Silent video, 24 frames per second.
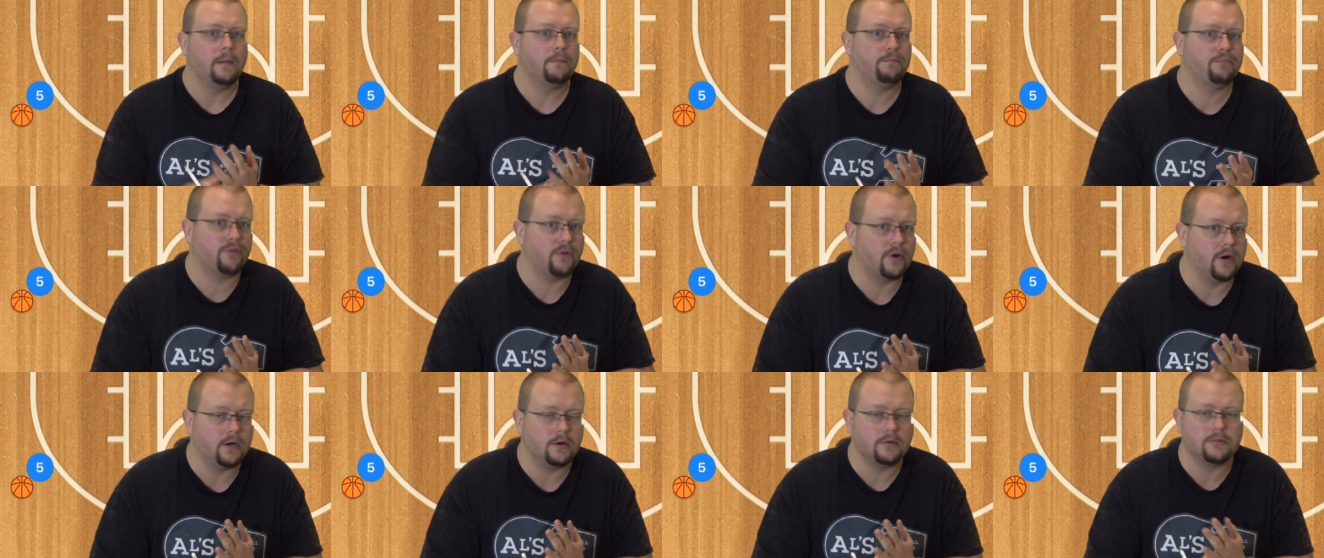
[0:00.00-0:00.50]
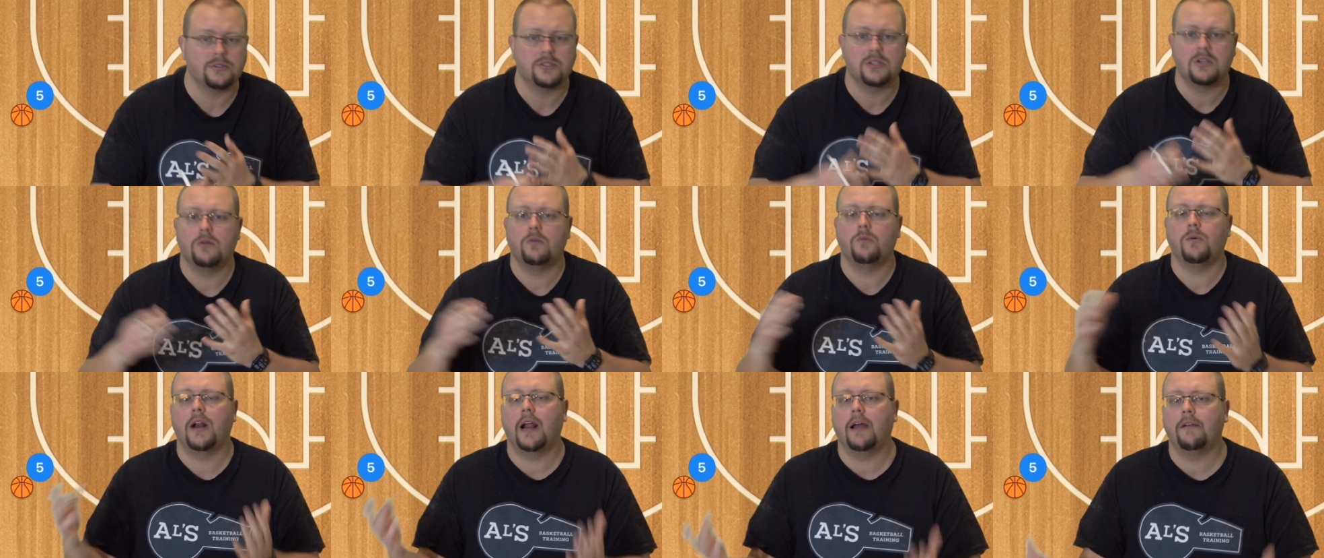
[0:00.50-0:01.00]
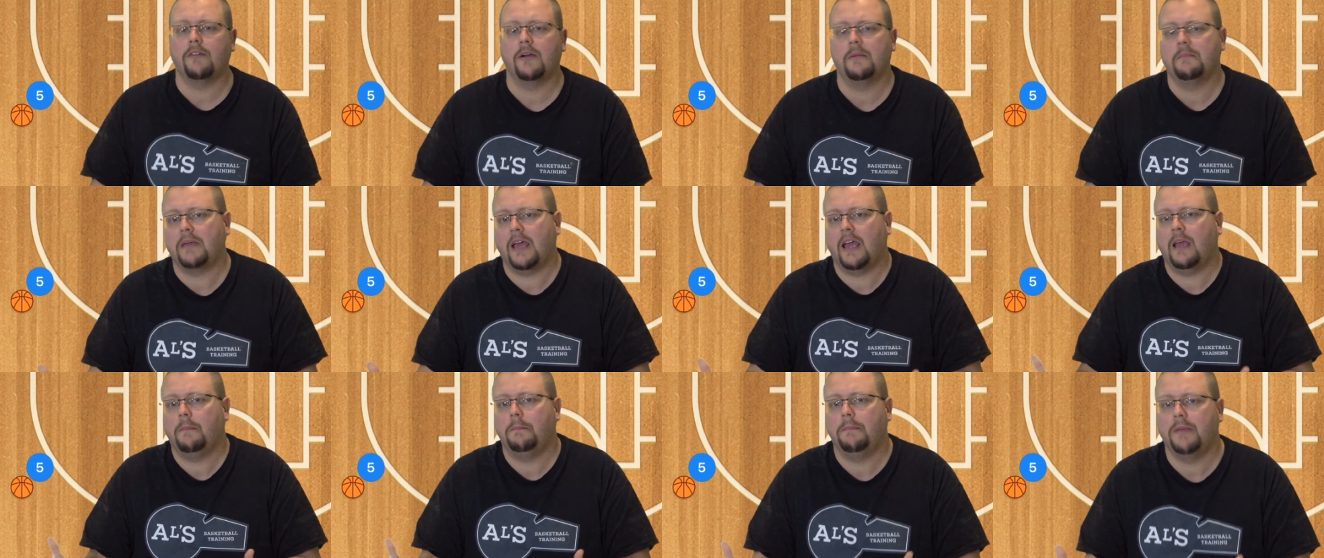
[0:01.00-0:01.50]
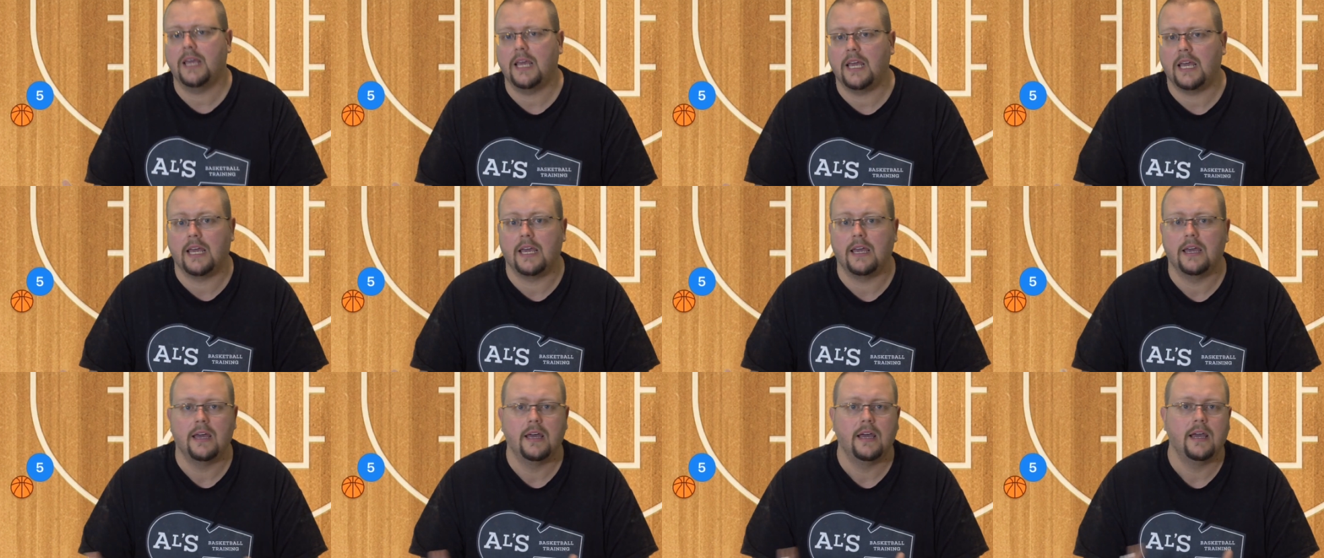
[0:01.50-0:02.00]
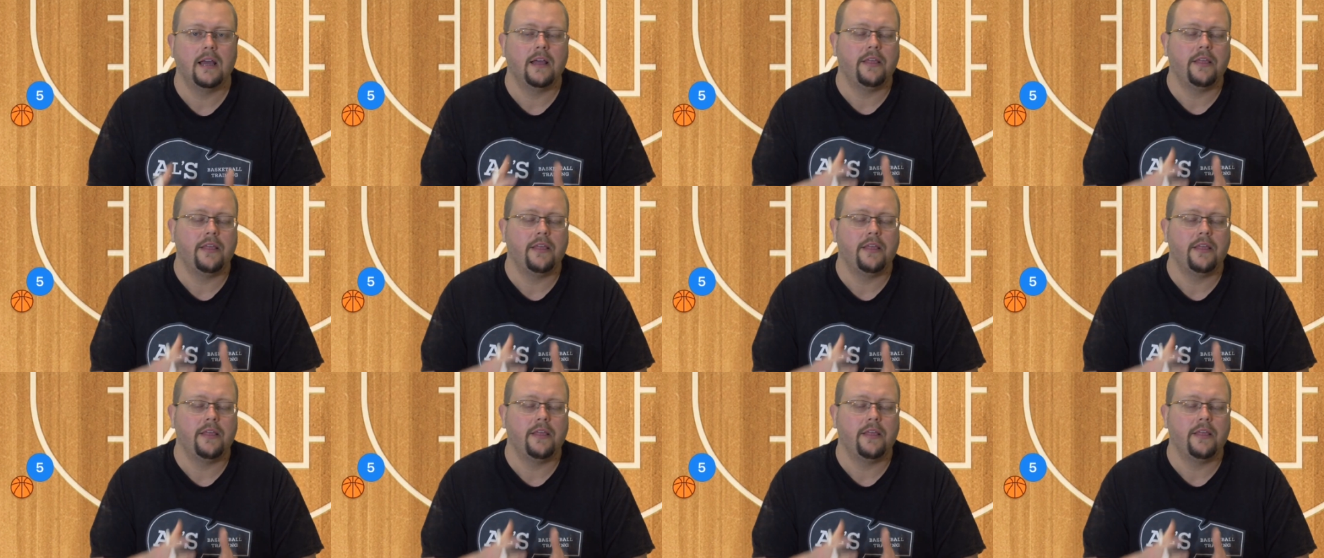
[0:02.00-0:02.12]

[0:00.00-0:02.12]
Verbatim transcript: pros, whatever it may be.